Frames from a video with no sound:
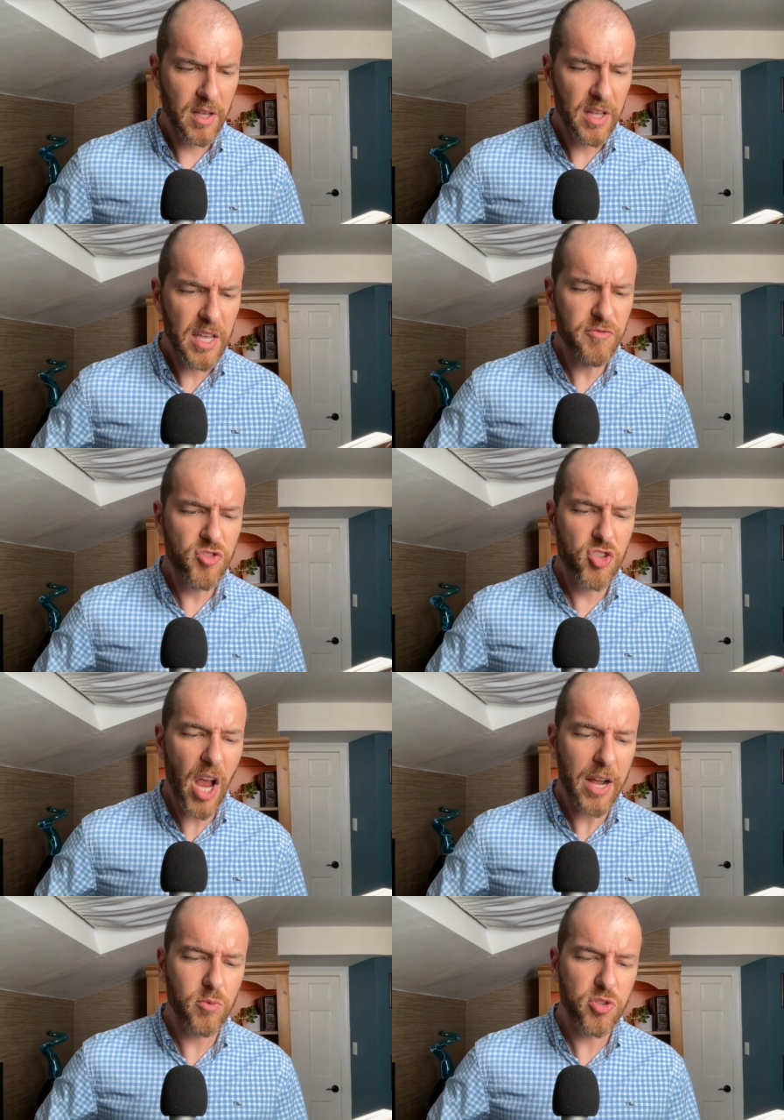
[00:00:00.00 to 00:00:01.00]
If
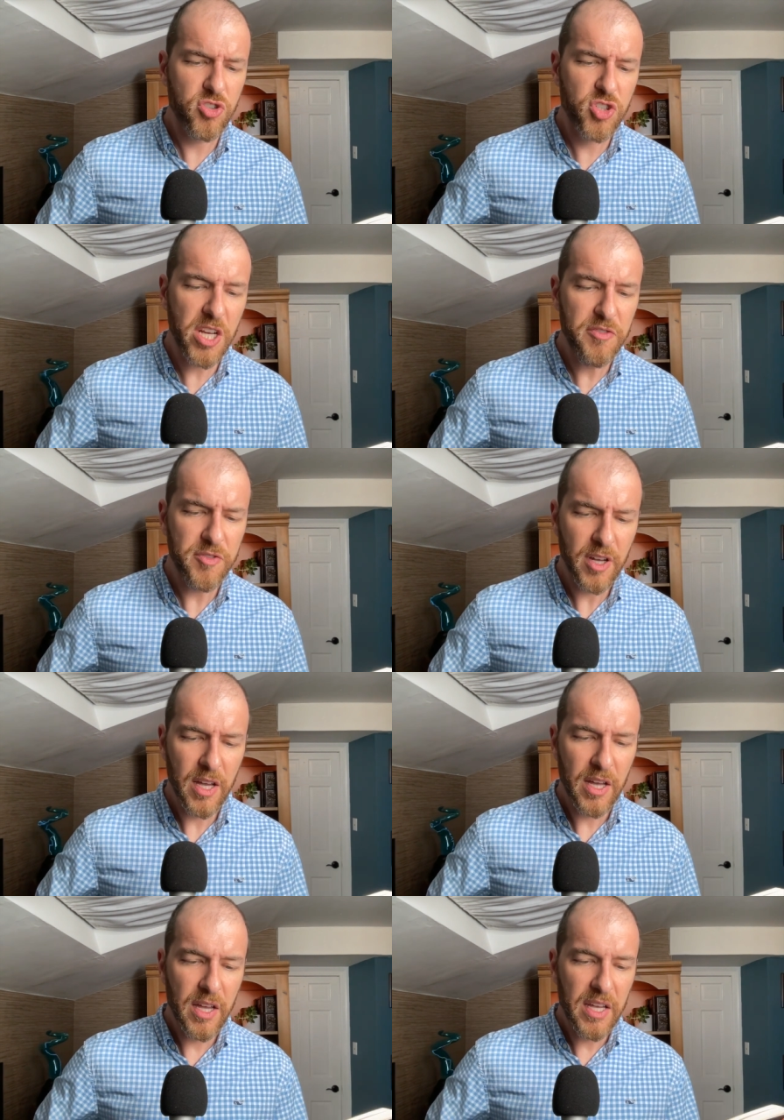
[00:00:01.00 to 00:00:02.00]
Jack was chief,
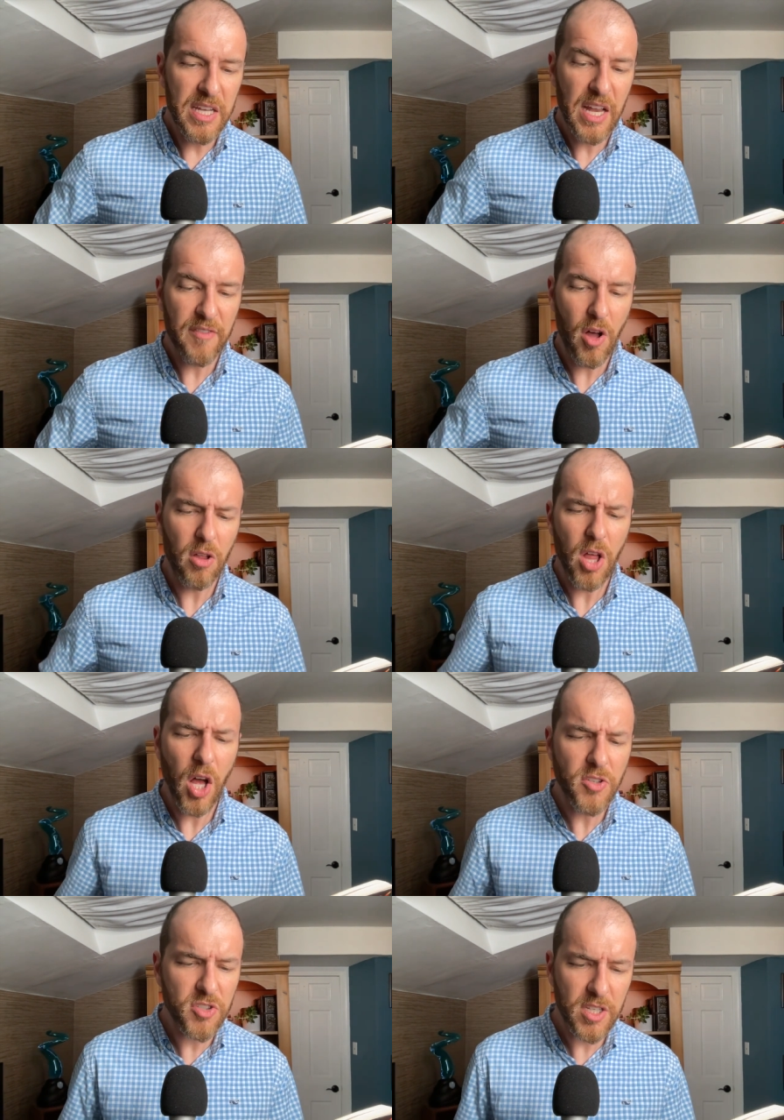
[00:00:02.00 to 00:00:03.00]
he'd have all
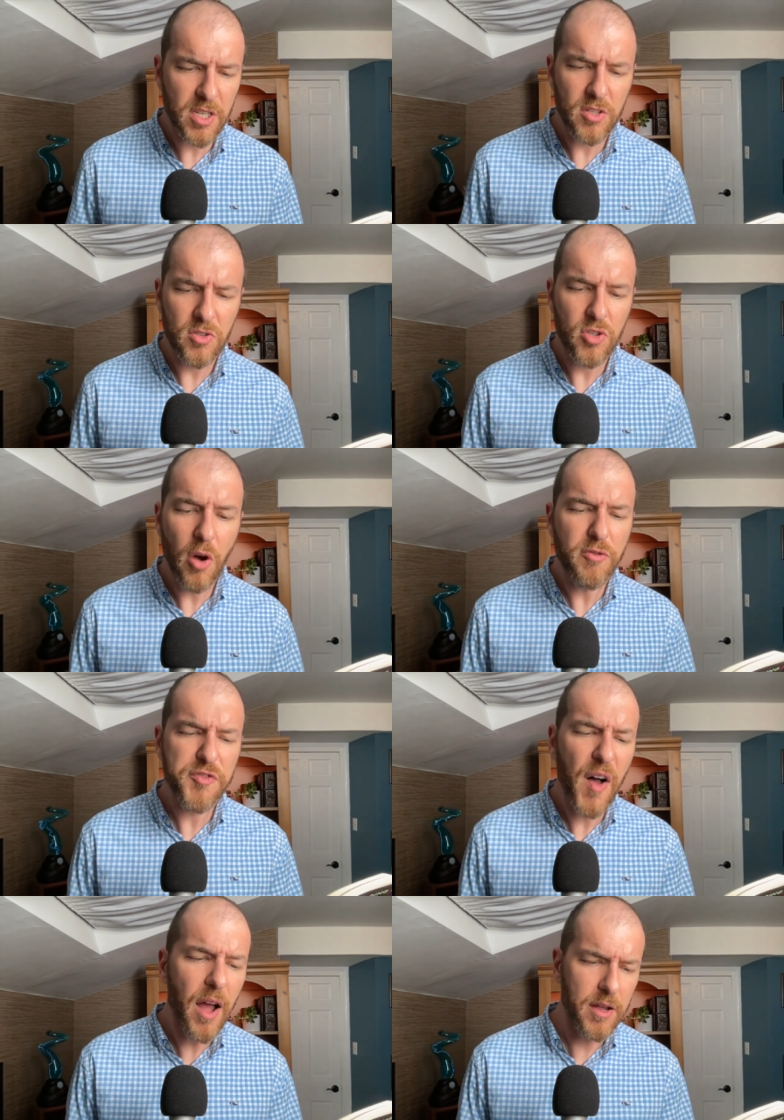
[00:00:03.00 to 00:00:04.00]
hunting and no
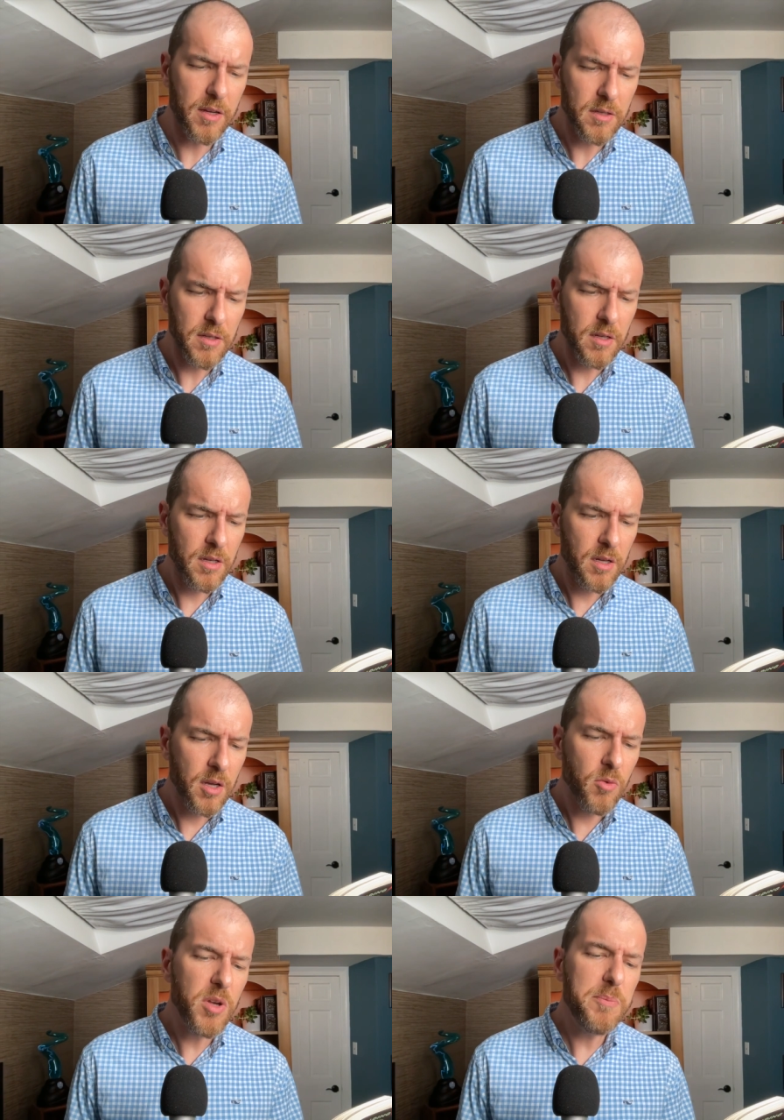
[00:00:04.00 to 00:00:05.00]
fire.
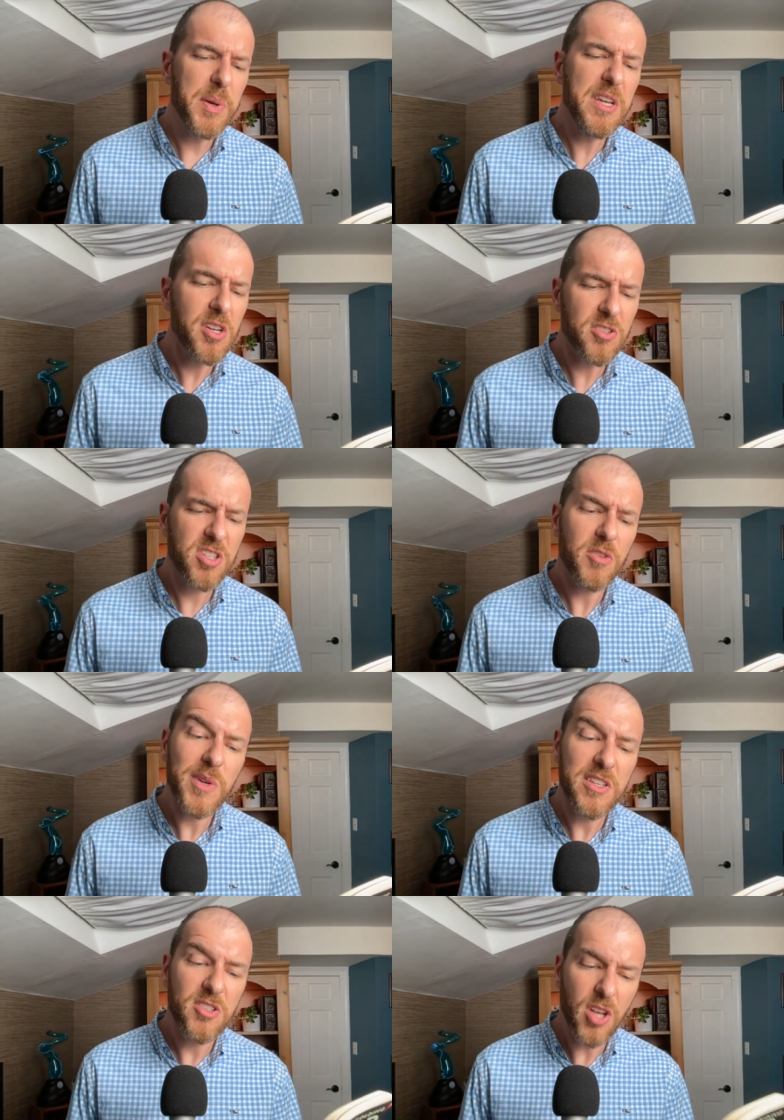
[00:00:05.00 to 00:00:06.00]
We'd be here till
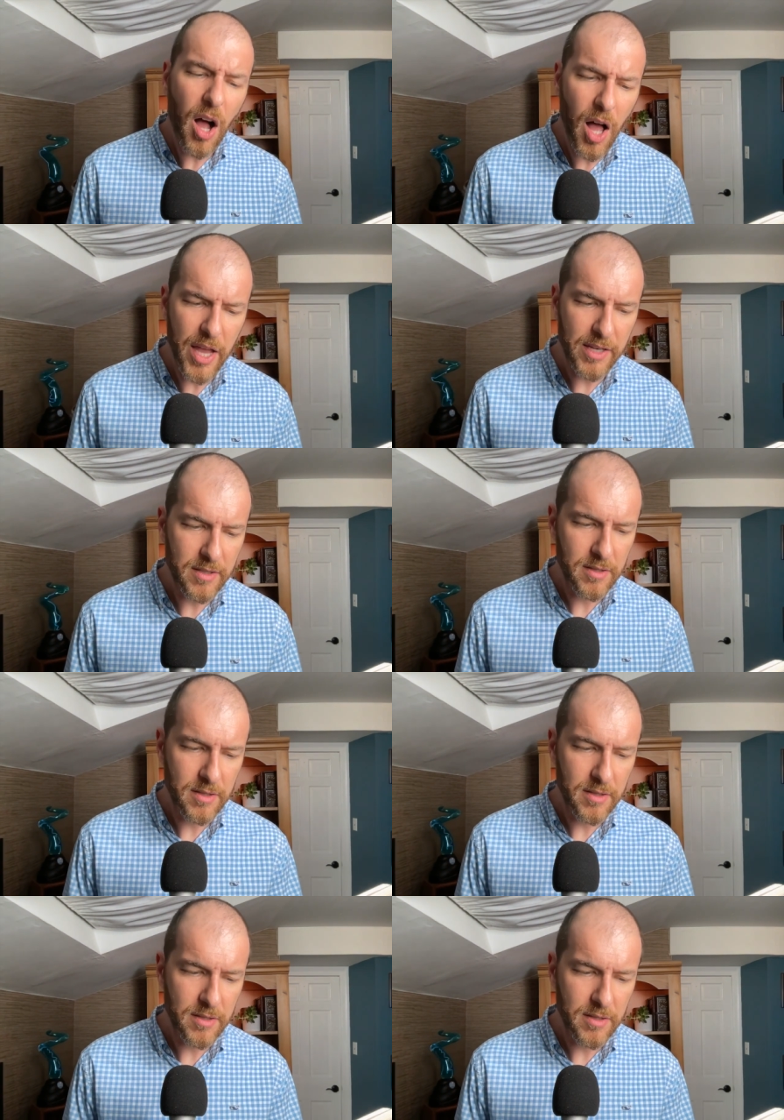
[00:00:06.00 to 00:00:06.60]
we died.